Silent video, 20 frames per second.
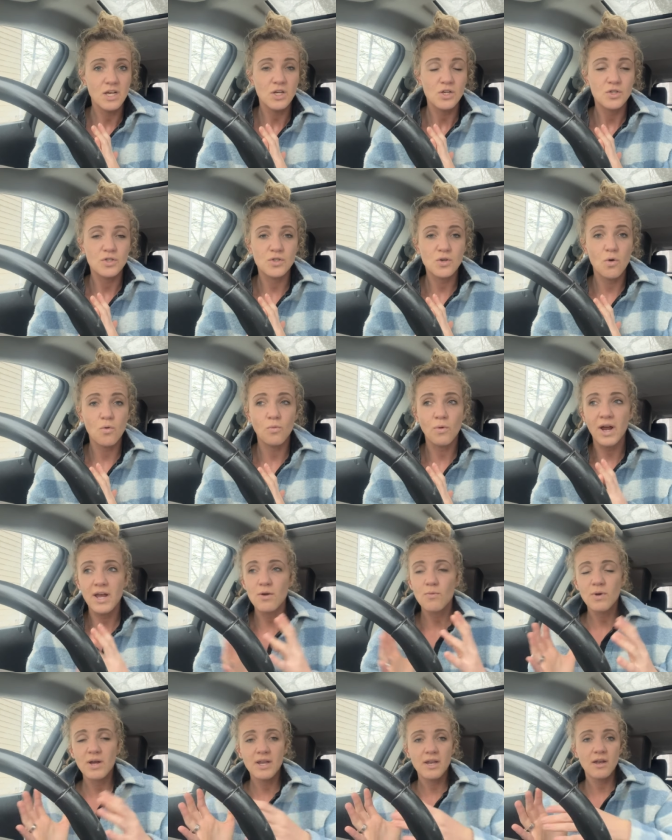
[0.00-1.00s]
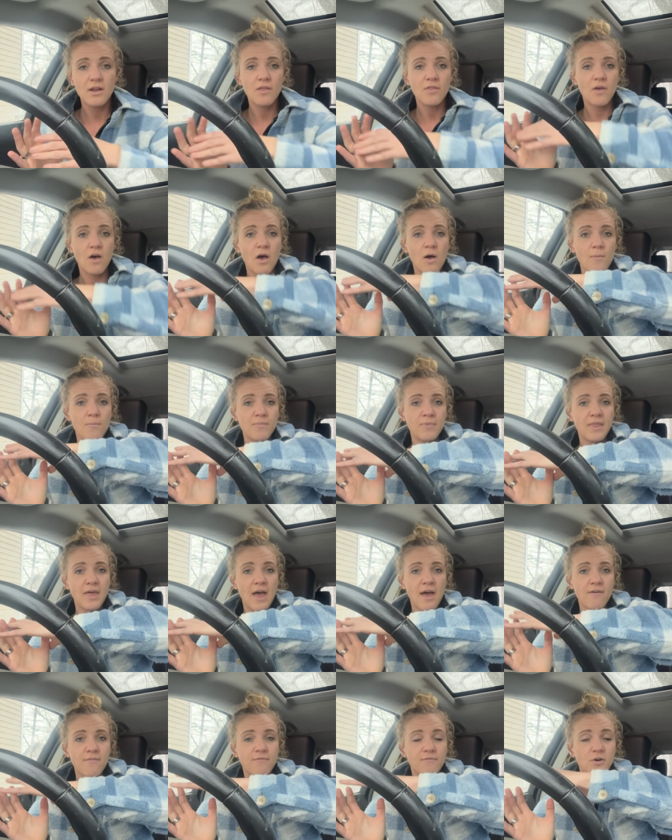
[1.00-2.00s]
So right when um,
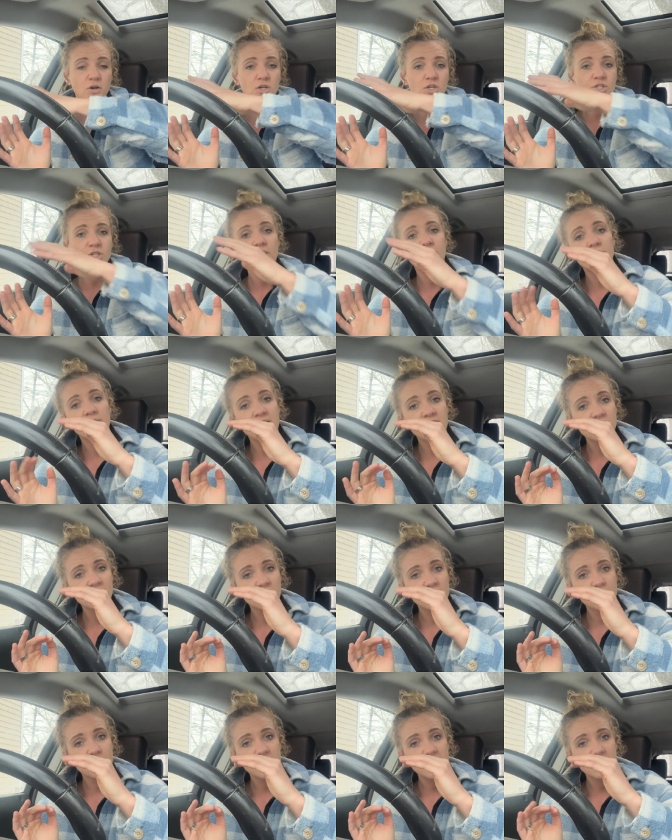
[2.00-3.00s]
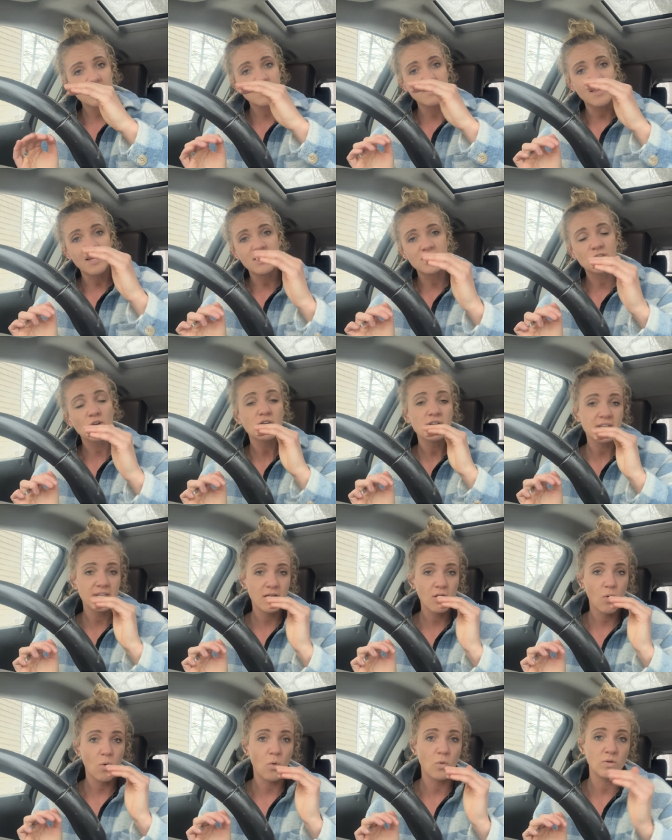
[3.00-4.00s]
that first generation of bees then start to
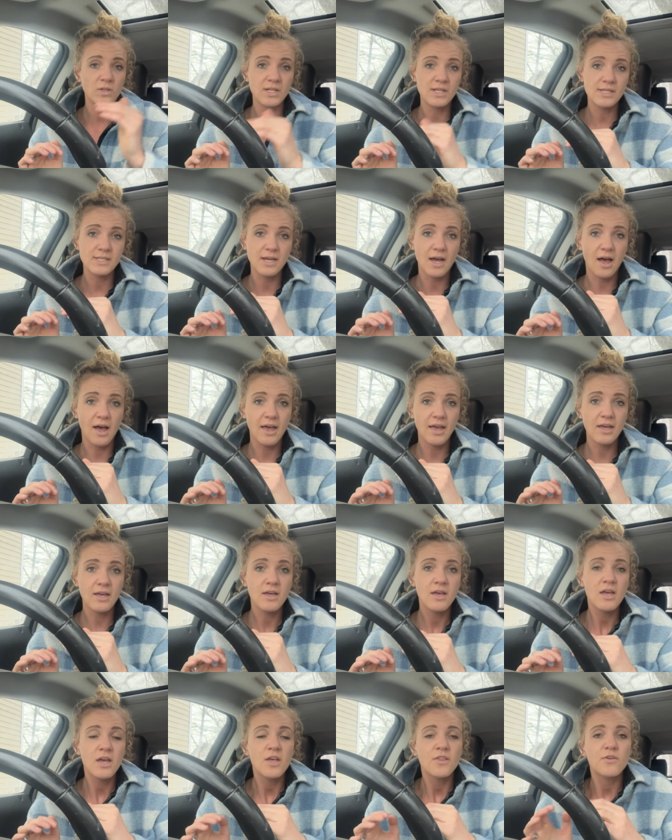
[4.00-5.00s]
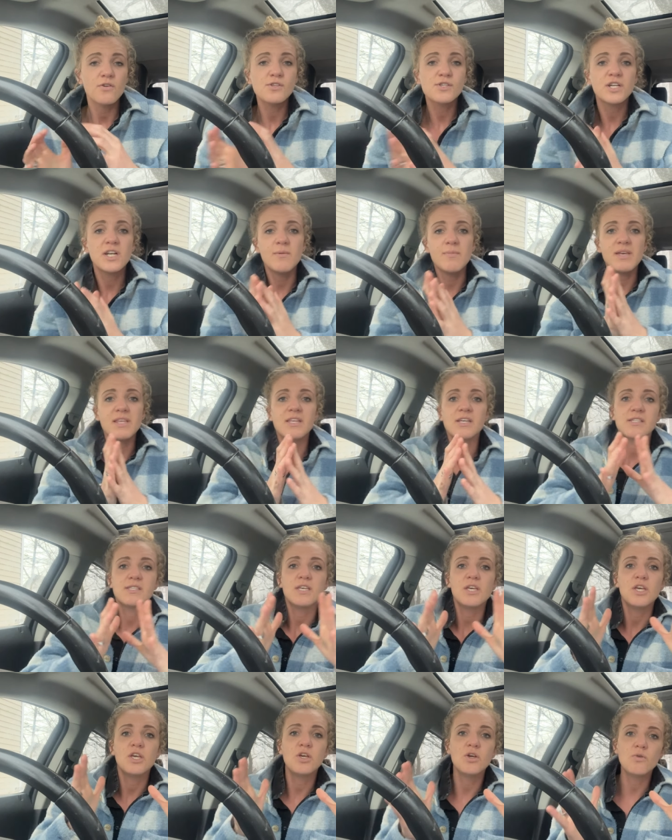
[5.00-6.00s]
get old and die, there's going to be
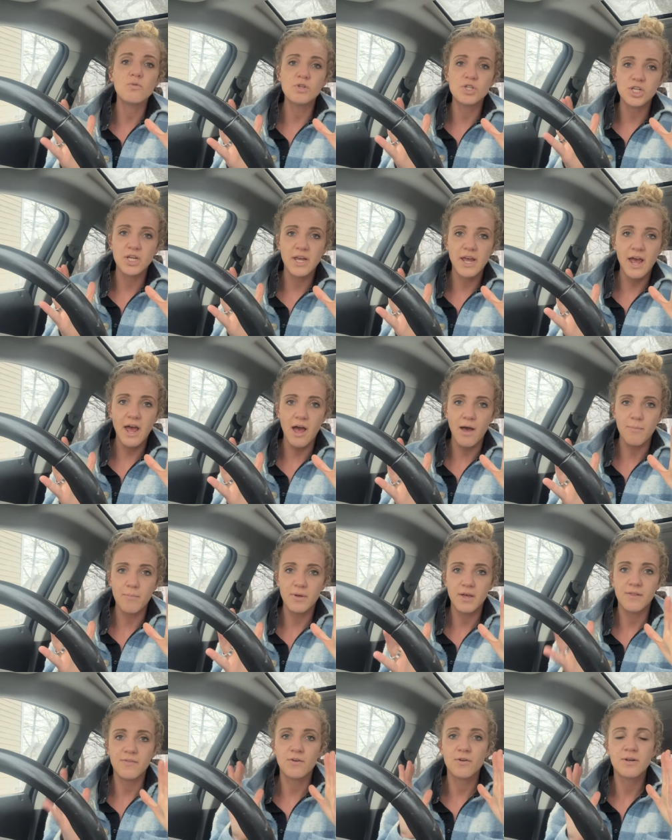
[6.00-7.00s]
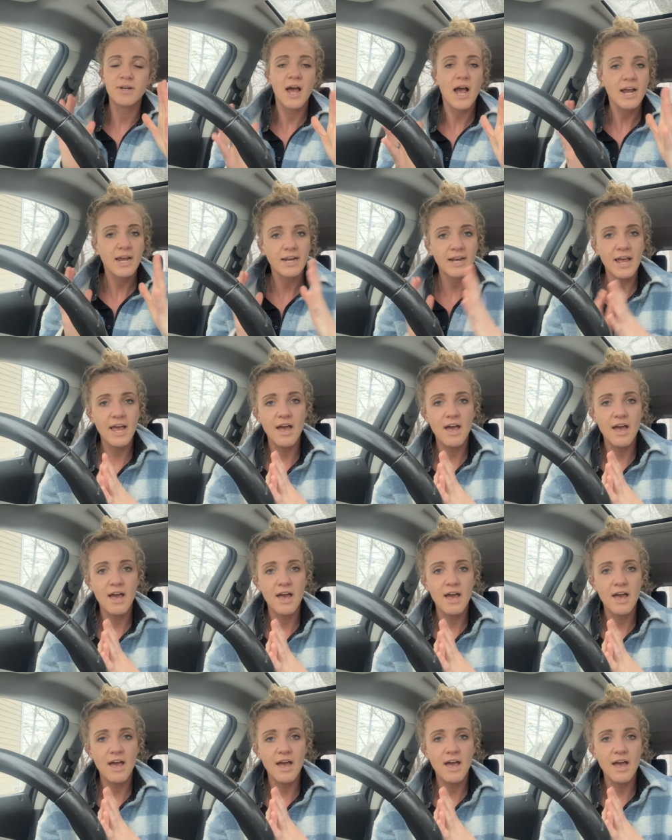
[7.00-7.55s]
this huge gap, and they're not going to